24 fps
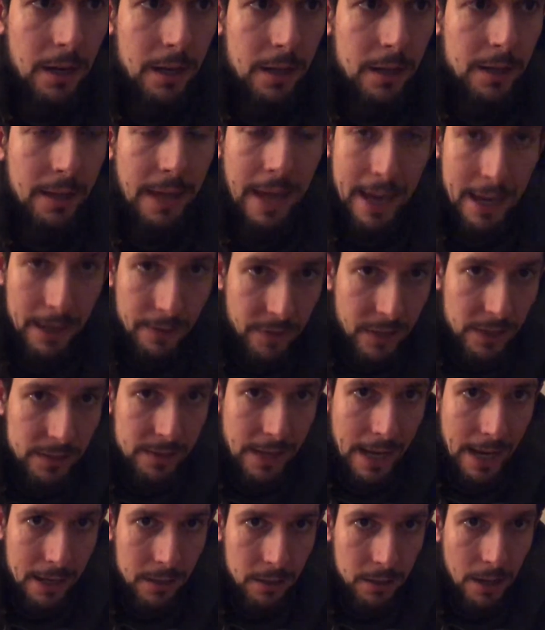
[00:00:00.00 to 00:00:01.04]
canvas
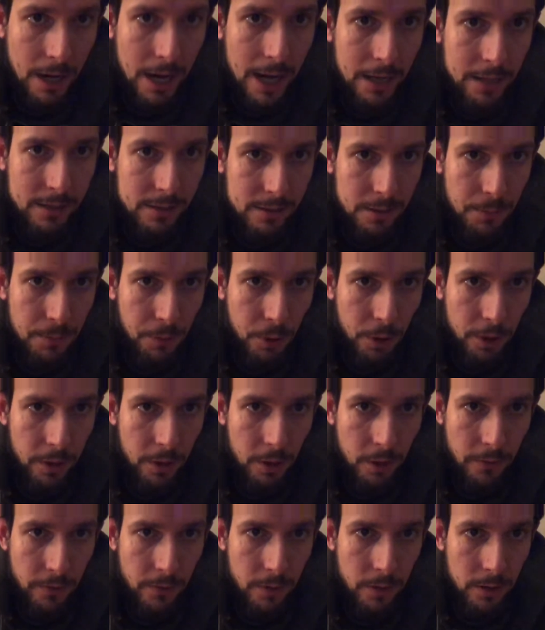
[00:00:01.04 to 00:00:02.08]
anoraks to put
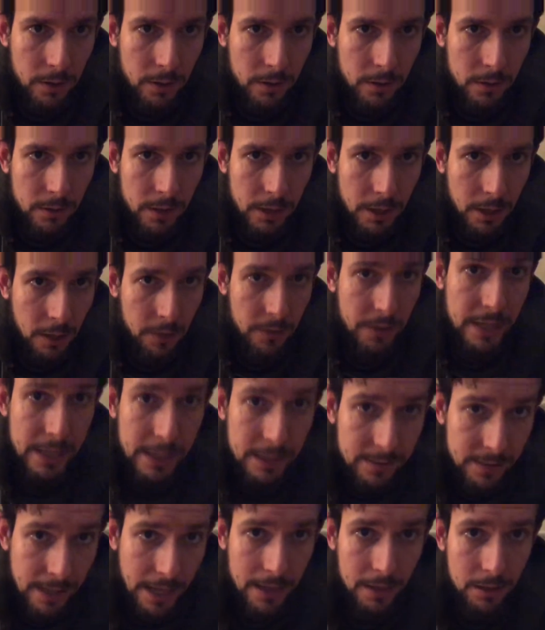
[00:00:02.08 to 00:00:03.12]
over, you know, these
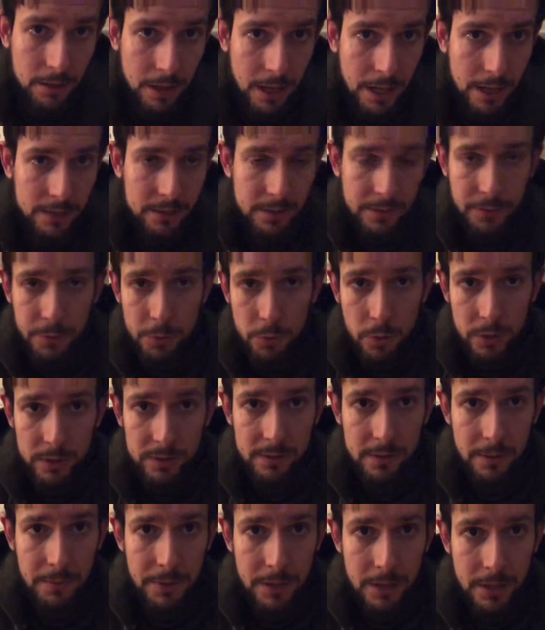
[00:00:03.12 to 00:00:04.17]
anoraks if you want
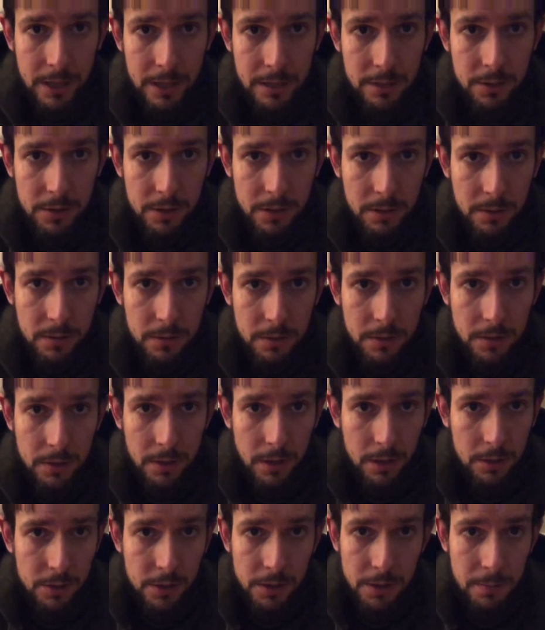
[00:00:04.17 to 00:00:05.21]
something that you can, you know,
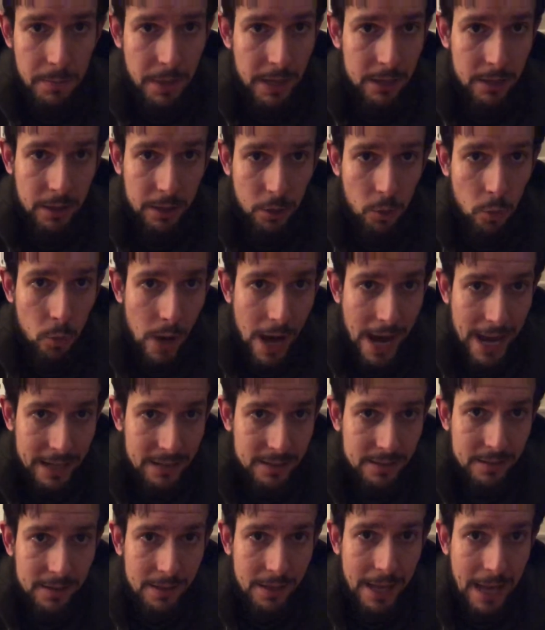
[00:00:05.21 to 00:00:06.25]
you can make like a
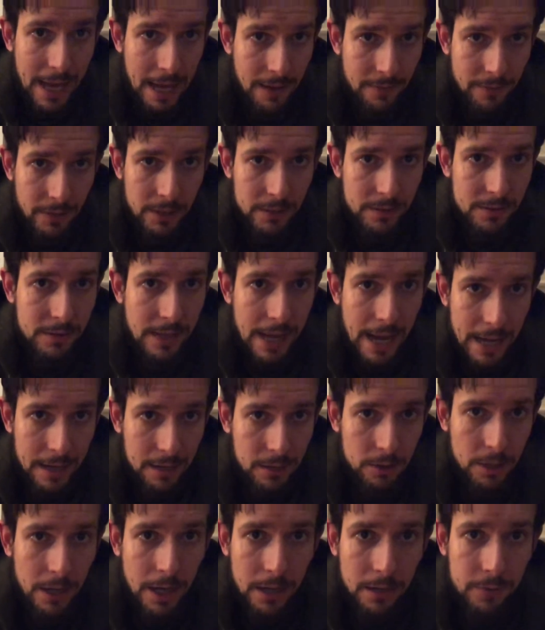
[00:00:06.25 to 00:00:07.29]
waxed canvas
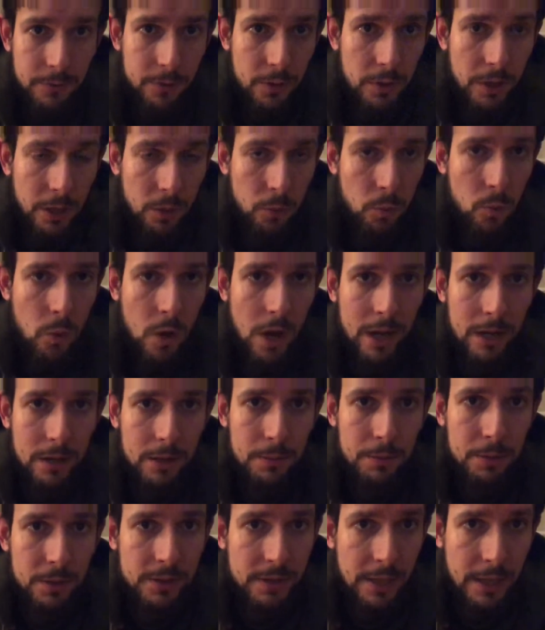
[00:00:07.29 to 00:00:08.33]
anorak for like water
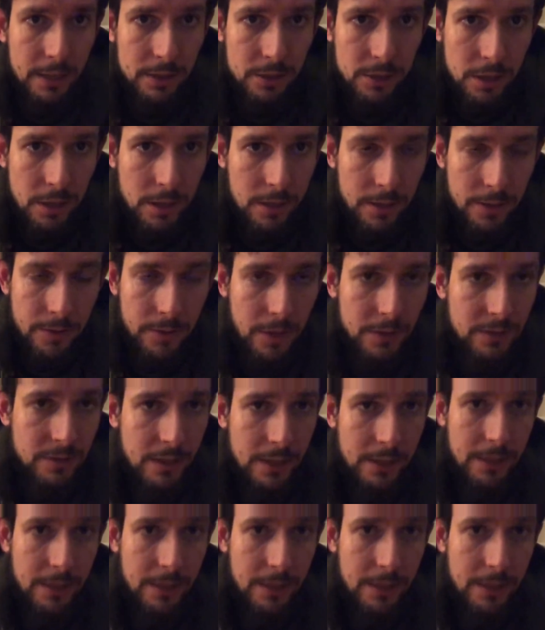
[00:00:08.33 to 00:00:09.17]
protection and things like